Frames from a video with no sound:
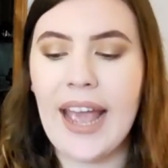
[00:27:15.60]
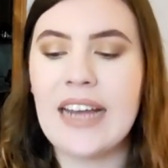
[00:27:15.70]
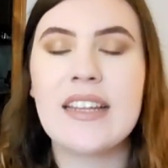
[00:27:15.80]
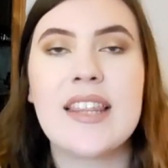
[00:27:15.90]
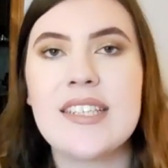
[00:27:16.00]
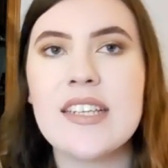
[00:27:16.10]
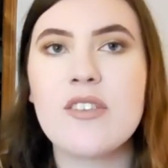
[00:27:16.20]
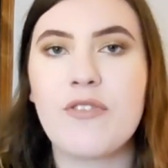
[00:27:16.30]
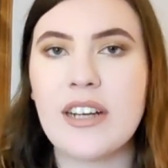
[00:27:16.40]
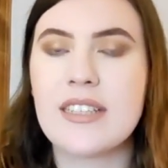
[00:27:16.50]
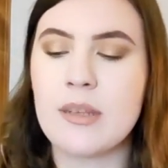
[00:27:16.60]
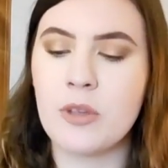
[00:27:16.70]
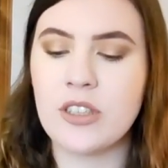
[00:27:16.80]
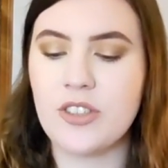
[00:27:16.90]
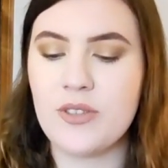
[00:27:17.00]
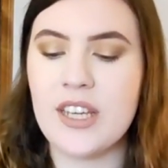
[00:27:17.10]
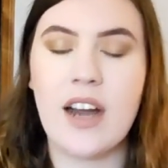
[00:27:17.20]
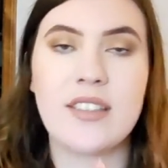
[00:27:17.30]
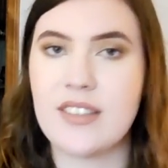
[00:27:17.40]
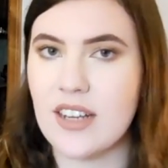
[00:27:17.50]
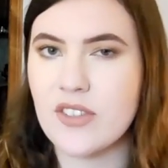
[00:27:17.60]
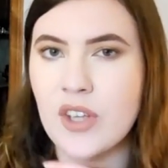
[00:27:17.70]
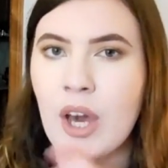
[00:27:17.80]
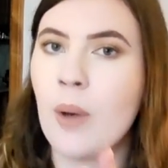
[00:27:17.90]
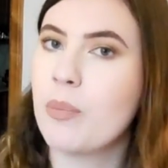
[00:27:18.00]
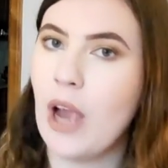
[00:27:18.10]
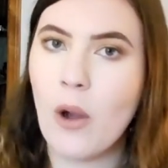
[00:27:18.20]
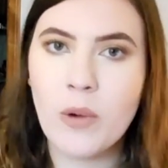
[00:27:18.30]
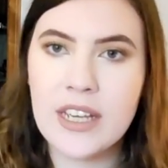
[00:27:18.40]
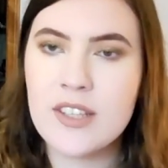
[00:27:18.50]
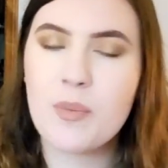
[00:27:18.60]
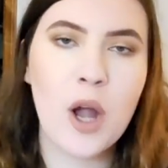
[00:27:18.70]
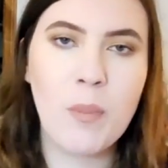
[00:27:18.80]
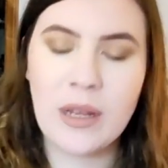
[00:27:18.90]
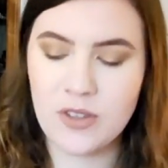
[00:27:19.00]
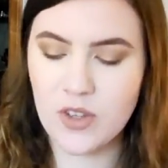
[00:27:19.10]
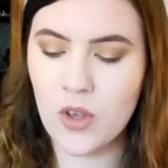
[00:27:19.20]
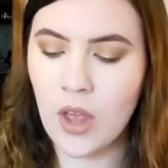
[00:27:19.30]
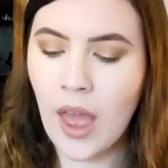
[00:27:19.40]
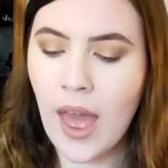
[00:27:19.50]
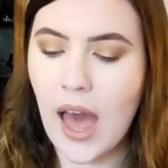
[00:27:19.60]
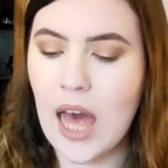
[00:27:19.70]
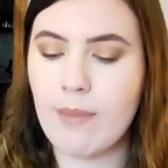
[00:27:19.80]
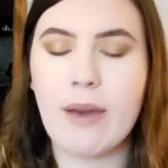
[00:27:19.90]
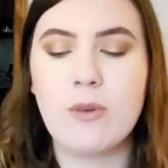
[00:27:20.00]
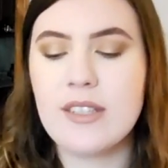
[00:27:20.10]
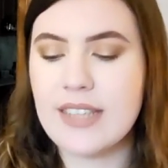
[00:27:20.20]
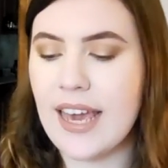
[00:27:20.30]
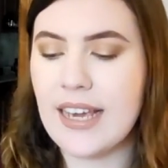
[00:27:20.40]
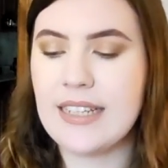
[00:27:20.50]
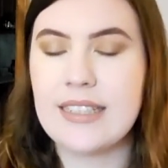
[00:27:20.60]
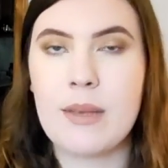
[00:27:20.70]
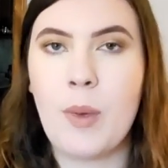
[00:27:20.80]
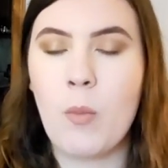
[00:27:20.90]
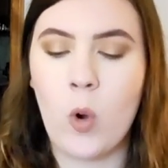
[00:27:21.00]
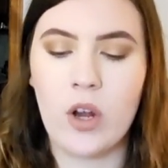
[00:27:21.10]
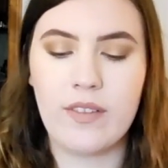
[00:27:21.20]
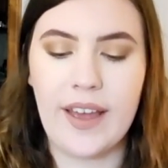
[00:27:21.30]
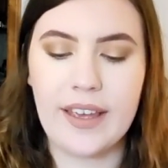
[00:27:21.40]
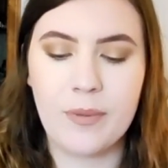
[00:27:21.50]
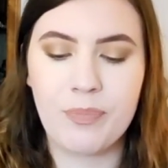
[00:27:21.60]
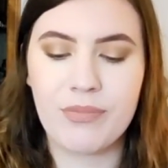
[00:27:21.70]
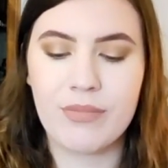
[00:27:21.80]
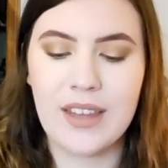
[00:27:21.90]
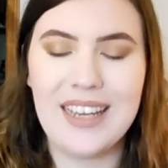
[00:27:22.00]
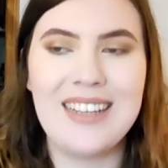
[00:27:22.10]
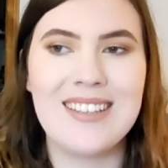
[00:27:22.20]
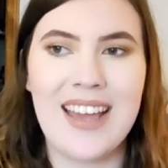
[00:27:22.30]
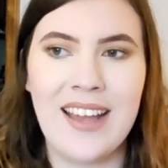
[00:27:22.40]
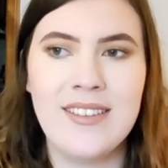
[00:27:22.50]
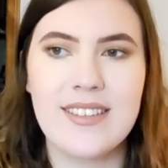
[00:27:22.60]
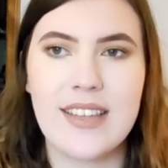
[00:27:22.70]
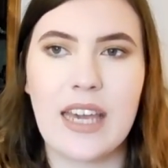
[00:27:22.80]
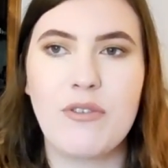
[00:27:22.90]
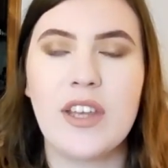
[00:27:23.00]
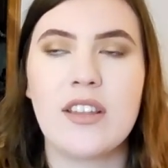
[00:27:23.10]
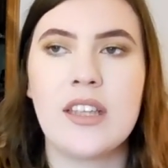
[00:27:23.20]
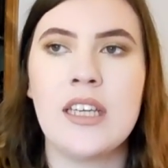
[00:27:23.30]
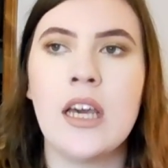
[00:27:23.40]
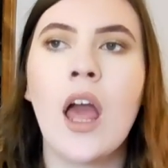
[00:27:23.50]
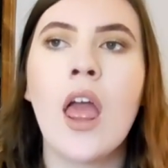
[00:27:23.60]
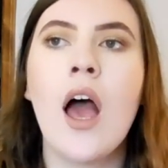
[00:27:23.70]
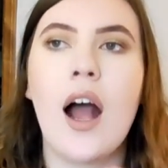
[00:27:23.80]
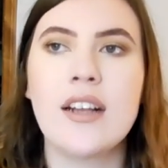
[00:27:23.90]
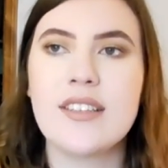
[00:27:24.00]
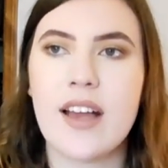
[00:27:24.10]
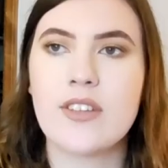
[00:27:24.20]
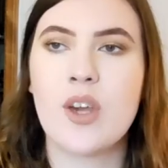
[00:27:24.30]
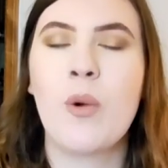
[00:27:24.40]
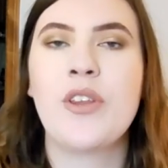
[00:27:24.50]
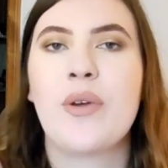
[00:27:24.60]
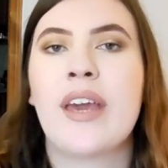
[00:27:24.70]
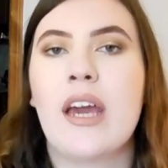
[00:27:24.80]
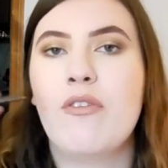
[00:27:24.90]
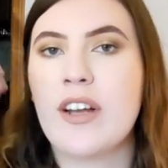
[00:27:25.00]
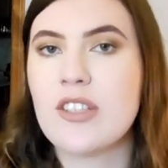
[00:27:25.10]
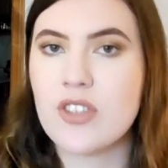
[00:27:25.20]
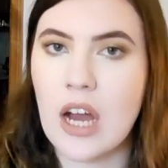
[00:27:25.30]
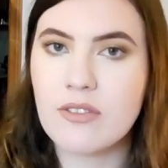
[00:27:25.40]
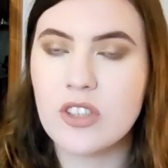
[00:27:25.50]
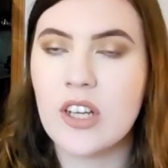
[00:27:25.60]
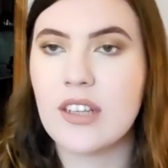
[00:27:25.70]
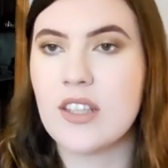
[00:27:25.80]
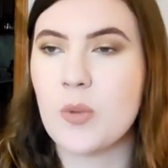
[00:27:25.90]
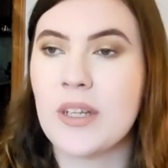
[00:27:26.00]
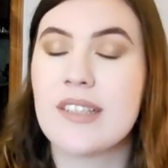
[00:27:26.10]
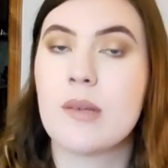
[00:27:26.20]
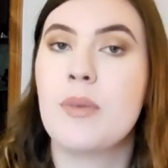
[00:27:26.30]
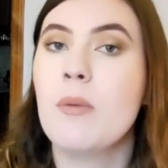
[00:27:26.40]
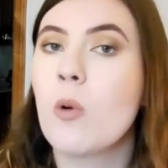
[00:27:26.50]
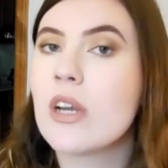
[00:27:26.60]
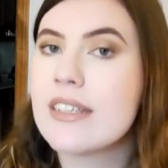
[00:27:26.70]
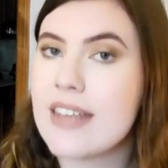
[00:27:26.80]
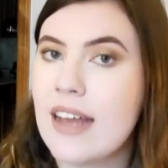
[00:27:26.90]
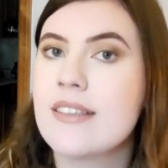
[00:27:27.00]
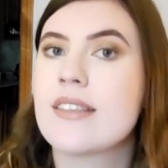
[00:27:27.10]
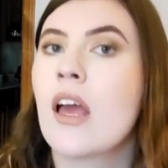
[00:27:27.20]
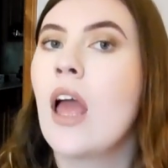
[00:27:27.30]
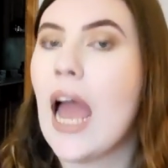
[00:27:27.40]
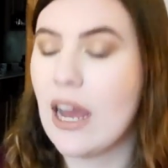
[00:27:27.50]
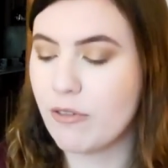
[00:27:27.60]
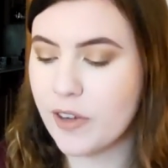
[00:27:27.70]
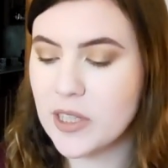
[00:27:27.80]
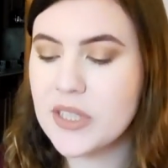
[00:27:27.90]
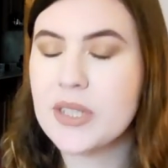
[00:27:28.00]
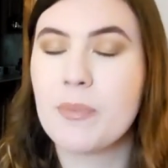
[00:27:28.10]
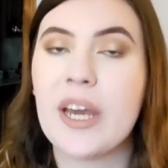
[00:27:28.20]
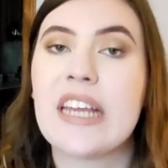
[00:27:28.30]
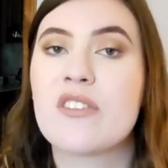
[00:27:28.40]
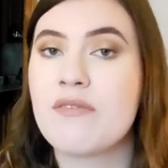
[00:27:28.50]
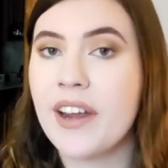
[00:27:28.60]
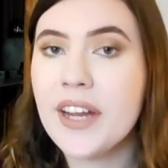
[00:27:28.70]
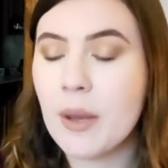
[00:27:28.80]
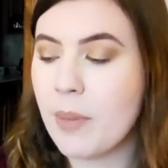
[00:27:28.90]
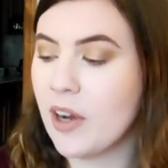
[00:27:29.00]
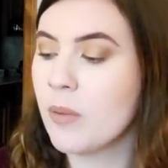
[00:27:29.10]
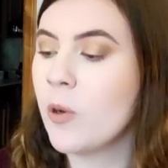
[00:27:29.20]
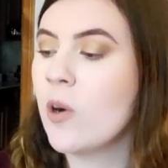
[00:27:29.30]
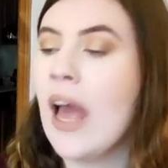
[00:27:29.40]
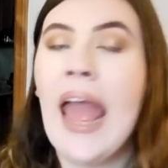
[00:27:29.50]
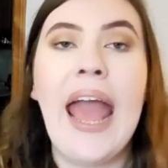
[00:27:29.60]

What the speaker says: And this is very similar to the Anastasia Brow Wiz Brow Pencil. I will say it is a bit more like intense. Like, I feel like the Anastasia one, you can get a very soft look. This one is a bit more intense at first, but it's very comparable.